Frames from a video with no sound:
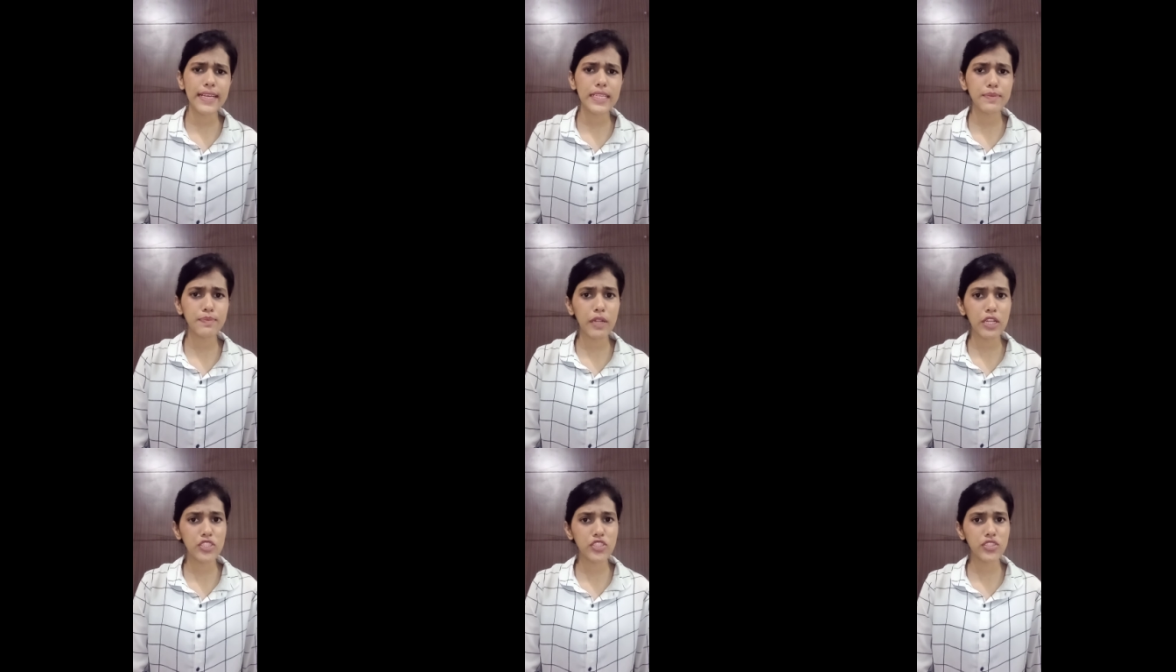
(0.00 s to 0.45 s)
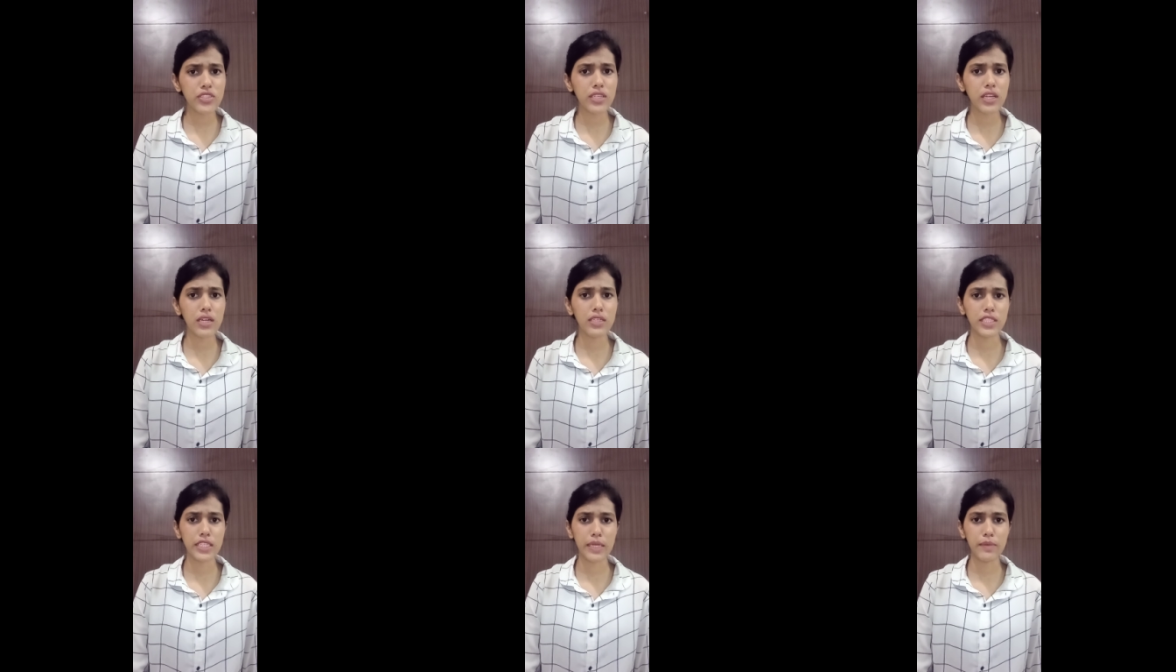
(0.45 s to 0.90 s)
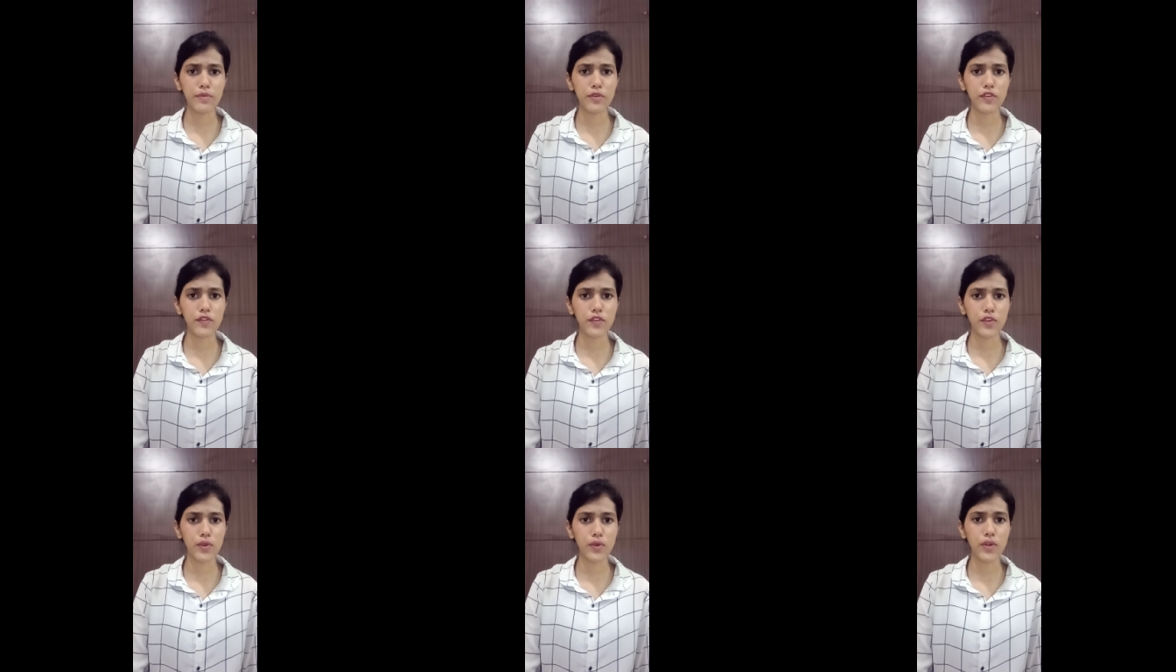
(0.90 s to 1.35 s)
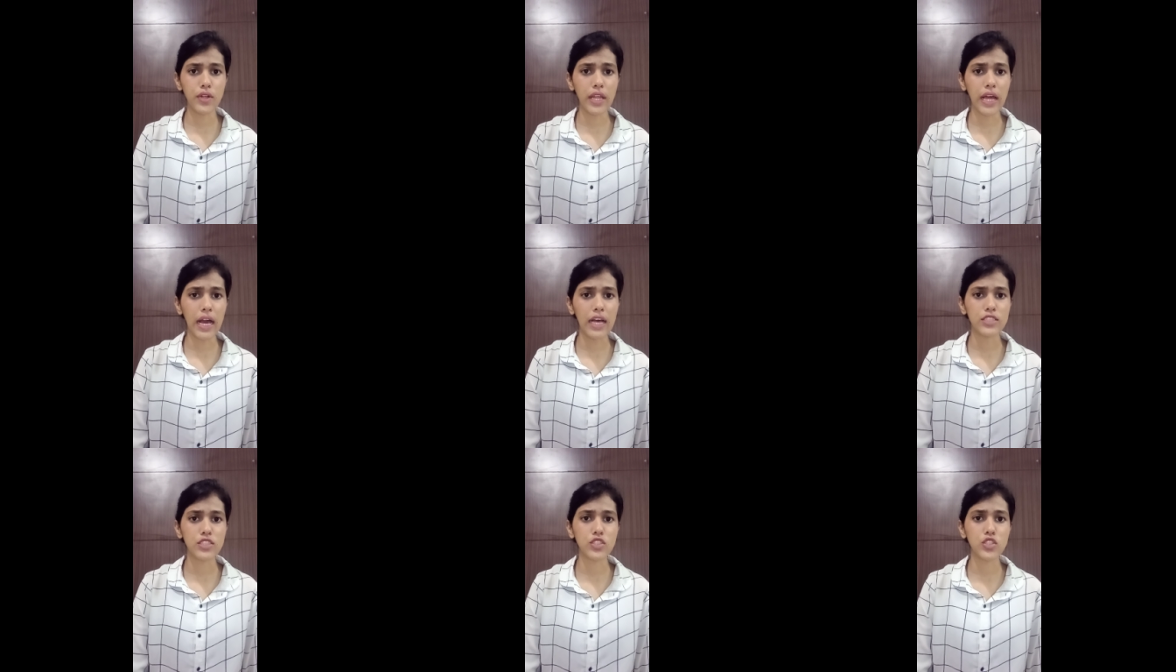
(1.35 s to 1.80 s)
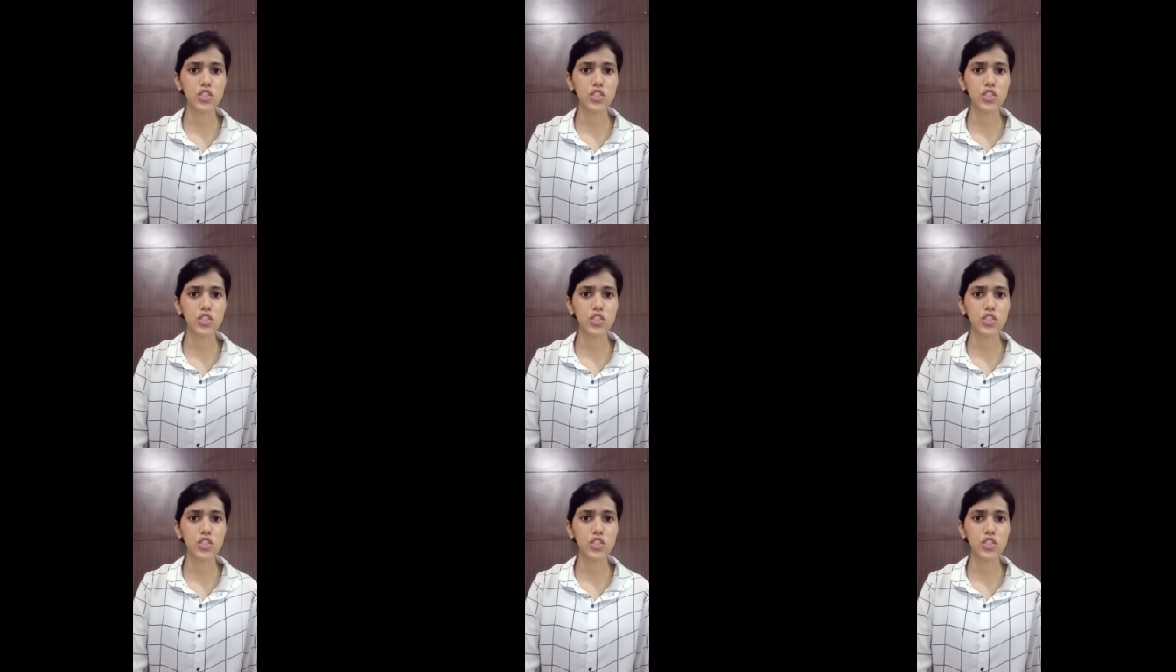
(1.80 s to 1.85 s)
expression contempt of court has